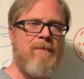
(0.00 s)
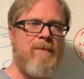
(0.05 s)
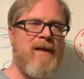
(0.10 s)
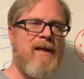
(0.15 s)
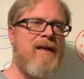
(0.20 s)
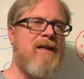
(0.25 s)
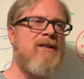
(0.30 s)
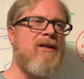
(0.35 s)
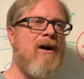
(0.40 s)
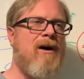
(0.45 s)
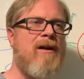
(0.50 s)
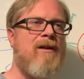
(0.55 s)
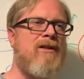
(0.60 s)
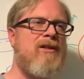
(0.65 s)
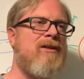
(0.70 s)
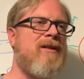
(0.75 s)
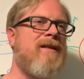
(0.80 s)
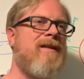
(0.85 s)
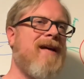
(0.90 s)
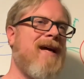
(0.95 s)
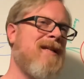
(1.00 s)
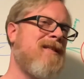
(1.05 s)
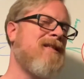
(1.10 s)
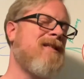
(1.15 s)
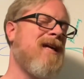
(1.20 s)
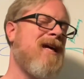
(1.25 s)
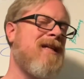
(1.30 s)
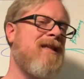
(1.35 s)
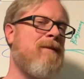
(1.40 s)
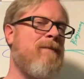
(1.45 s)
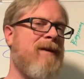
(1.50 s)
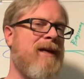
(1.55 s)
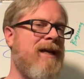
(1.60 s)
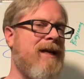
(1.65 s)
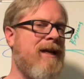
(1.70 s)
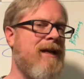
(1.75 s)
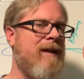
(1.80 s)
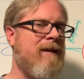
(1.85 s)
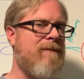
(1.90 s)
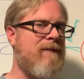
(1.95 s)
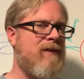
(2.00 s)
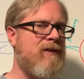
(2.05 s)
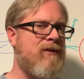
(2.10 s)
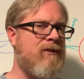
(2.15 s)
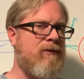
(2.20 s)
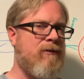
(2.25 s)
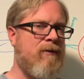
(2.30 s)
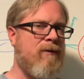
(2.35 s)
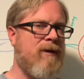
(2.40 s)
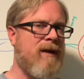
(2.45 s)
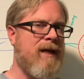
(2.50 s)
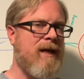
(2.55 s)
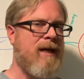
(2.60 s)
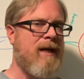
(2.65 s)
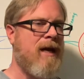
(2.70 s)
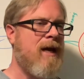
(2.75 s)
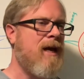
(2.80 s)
because honestly, that's not the beginning of the story.